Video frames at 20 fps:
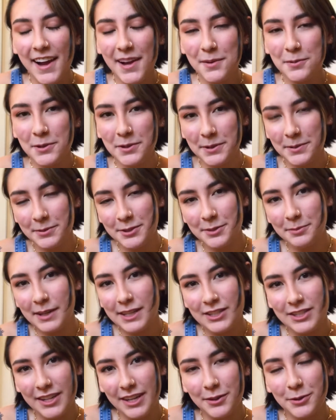welcome to my
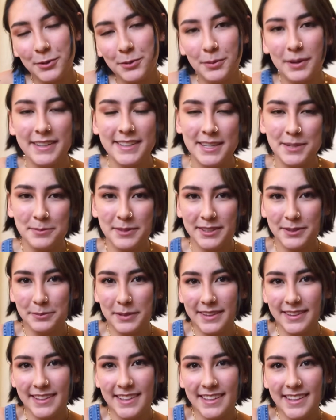channel. My name is Mei
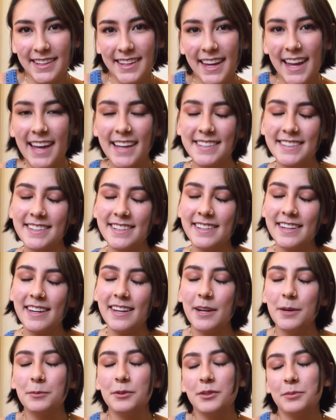Ling, and today I'm
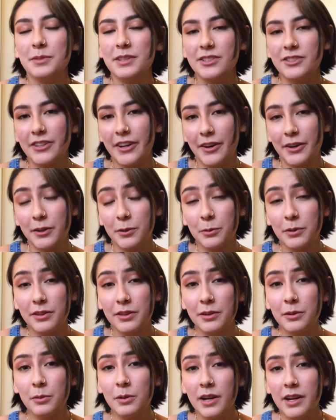going to be sharing with
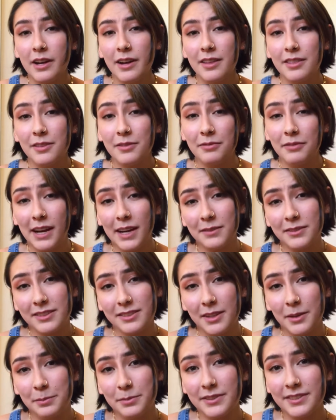you the 5
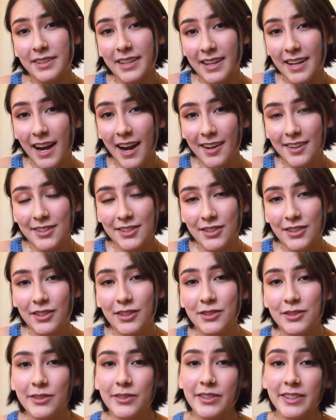steps that I took
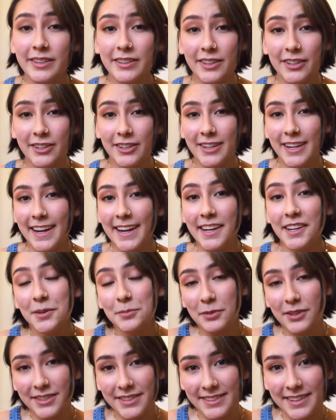to declutter
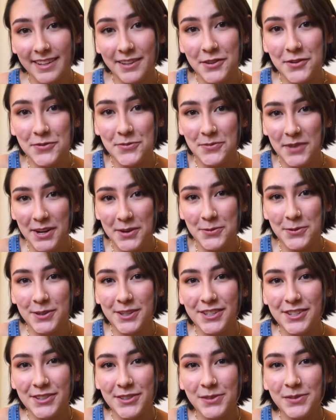80% of my
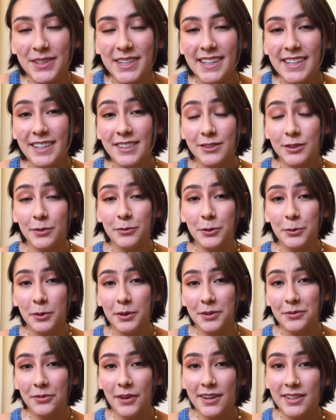wardrobe. So if you want to
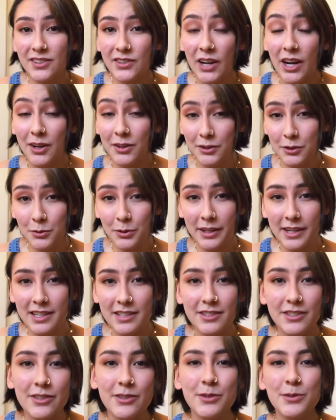find out how you can
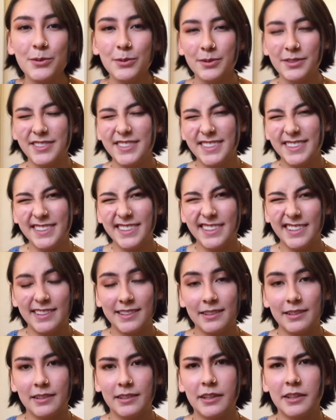too, just
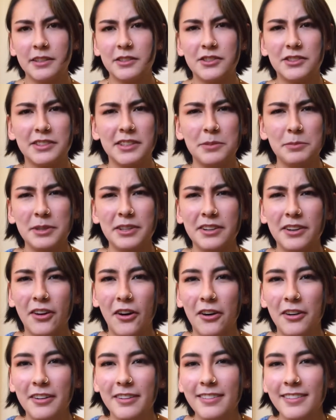give me a
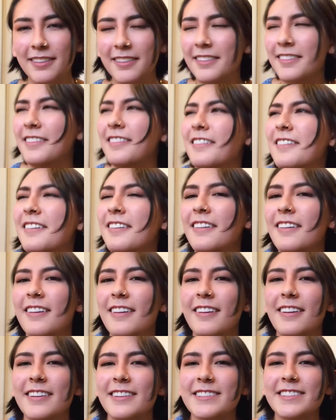call.
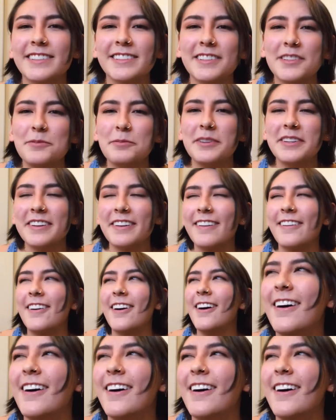Just give me a call.